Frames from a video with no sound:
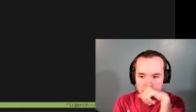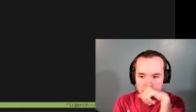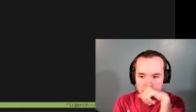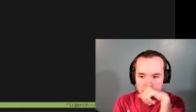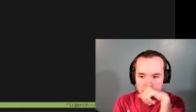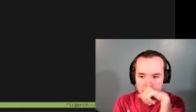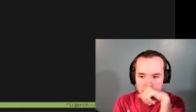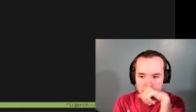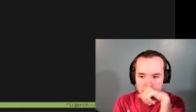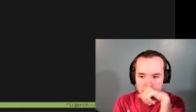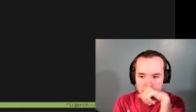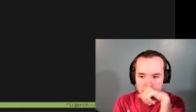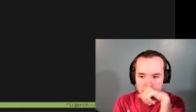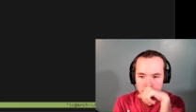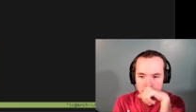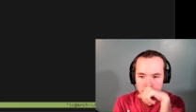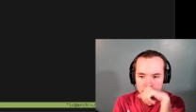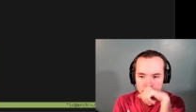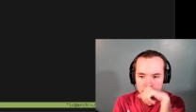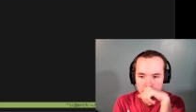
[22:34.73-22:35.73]
Why doesn't it
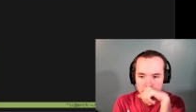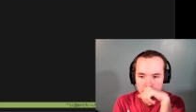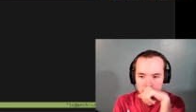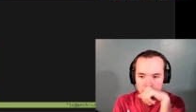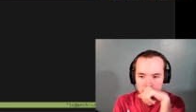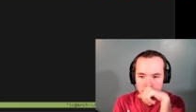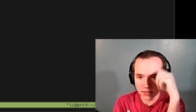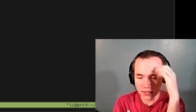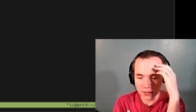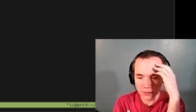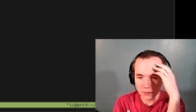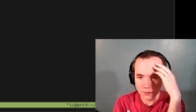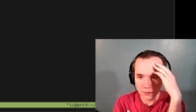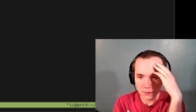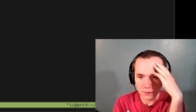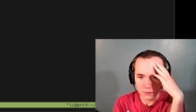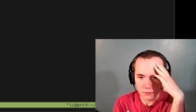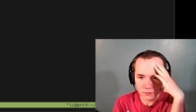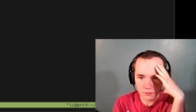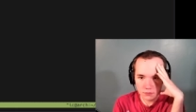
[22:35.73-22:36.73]
like it?
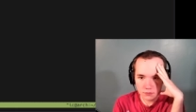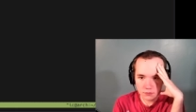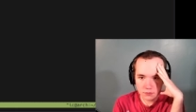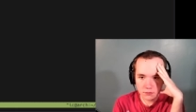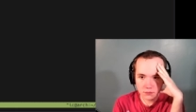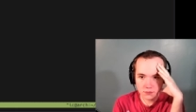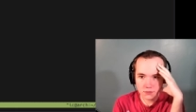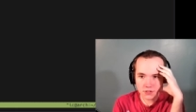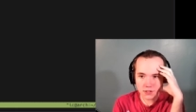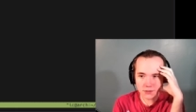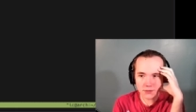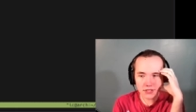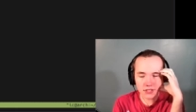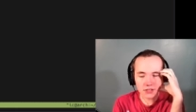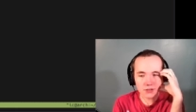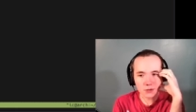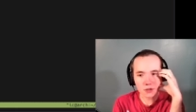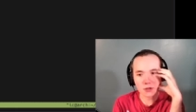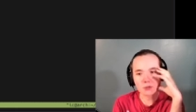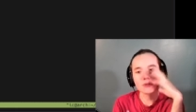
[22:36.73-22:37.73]
Something
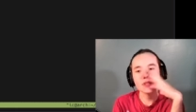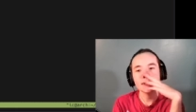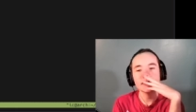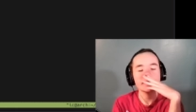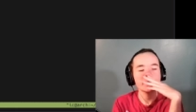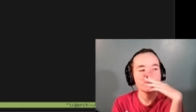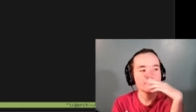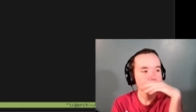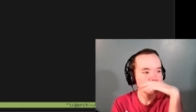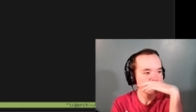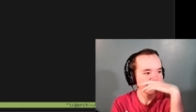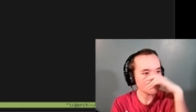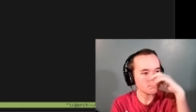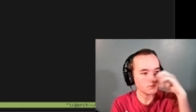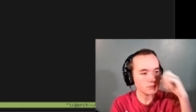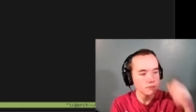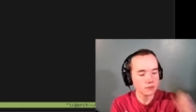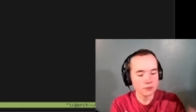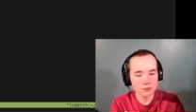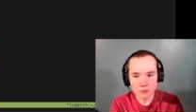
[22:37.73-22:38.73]
is wrong with it.
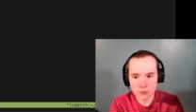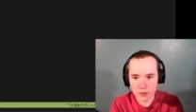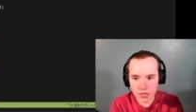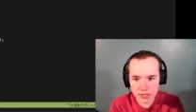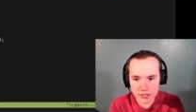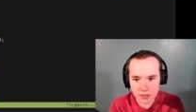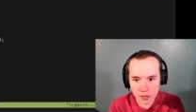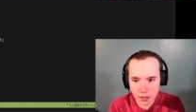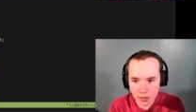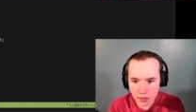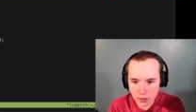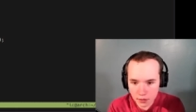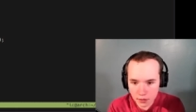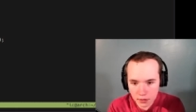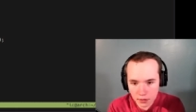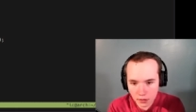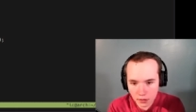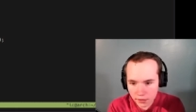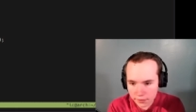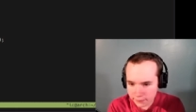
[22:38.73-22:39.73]
It's
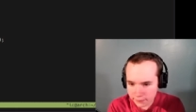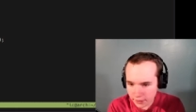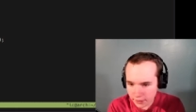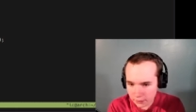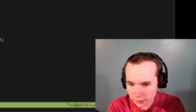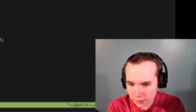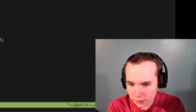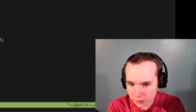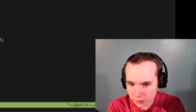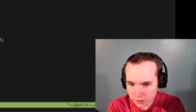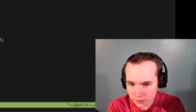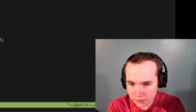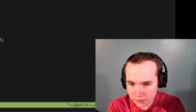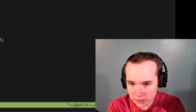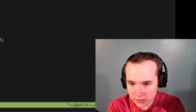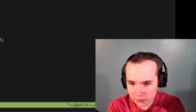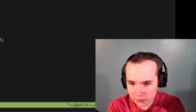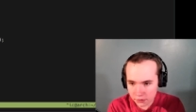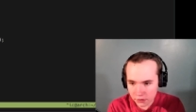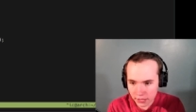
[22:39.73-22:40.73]
off by one or
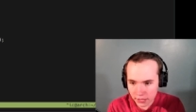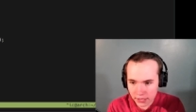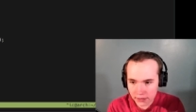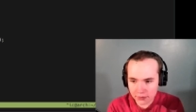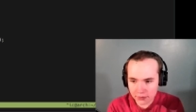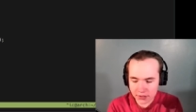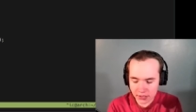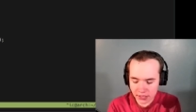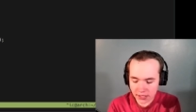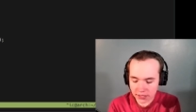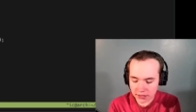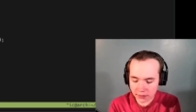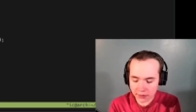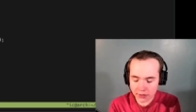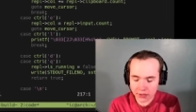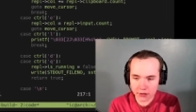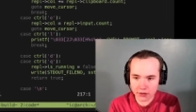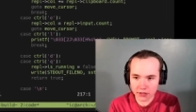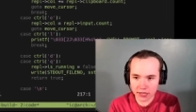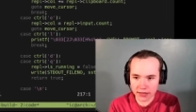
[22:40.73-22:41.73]
something, perhaps. Let me
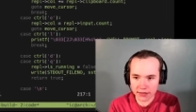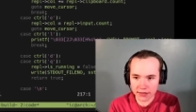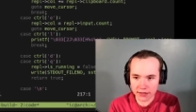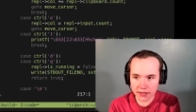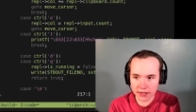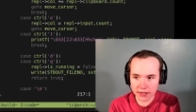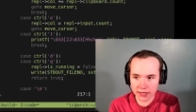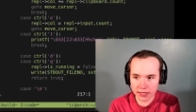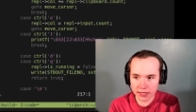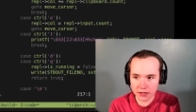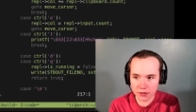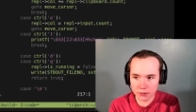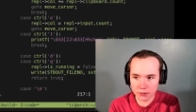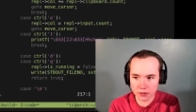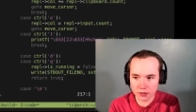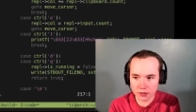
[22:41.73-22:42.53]
look at the Kano one.